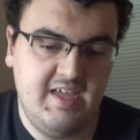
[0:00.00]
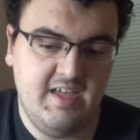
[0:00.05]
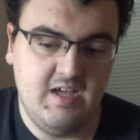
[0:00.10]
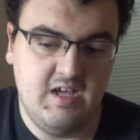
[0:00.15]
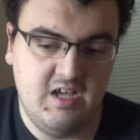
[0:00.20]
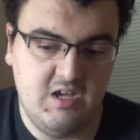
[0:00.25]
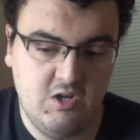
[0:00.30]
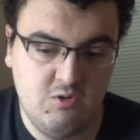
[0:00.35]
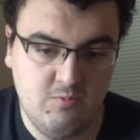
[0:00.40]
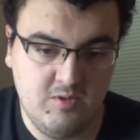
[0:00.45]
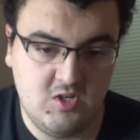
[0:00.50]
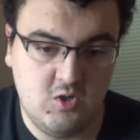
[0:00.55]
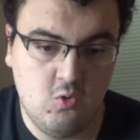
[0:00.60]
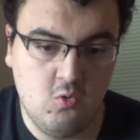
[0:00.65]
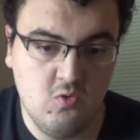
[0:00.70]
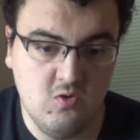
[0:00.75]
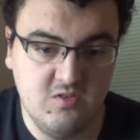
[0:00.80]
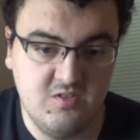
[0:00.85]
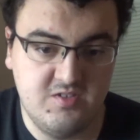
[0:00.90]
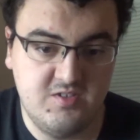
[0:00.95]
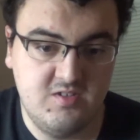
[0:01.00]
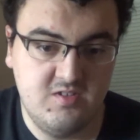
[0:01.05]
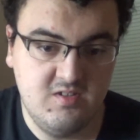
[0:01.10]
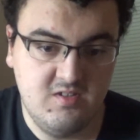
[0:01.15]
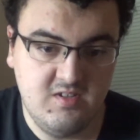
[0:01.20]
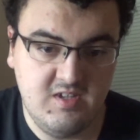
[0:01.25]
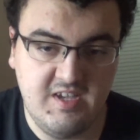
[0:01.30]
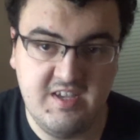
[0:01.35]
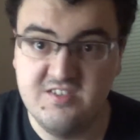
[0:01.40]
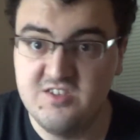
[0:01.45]
records
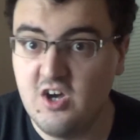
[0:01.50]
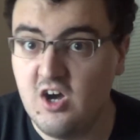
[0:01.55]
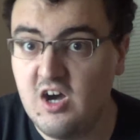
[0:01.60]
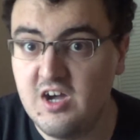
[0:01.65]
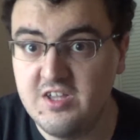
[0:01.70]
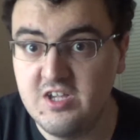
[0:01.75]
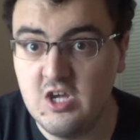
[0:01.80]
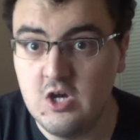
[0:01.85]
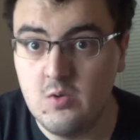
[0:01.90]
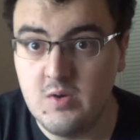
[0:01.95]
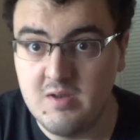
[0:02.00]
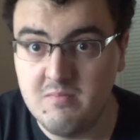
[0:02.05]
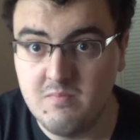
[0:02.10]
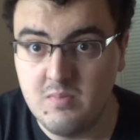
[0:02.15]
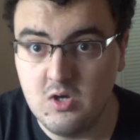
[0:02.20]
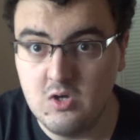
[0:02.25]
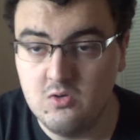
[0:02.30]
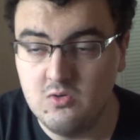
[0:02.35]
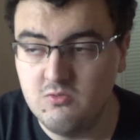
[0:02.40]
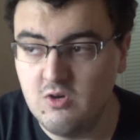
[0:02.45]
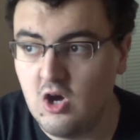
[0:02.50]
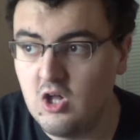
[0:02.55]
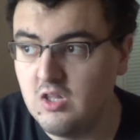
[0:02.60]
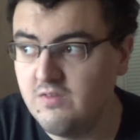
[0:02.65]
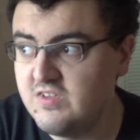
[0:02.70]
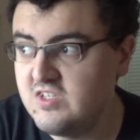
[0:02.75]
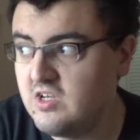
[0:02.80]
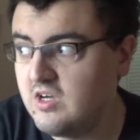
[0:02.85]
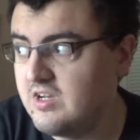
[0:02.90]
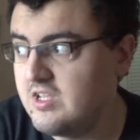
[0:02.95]
his audio in all
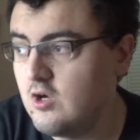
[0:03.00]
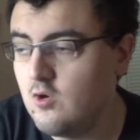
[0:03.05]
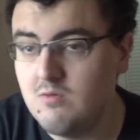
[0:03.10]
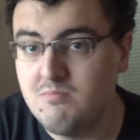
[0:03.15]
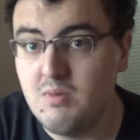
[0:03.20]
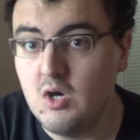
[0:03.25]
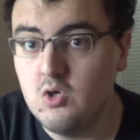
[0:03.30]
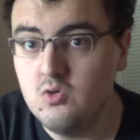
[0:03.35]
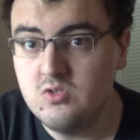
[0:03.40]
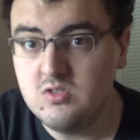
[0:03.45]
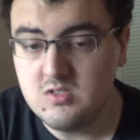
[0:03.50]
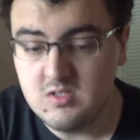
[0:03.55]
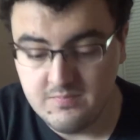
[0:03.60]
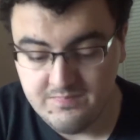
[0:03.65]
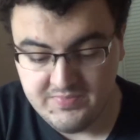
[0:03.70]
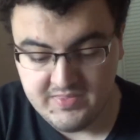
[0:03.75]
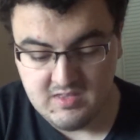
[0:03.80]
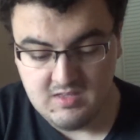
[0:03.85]
of his audio in post.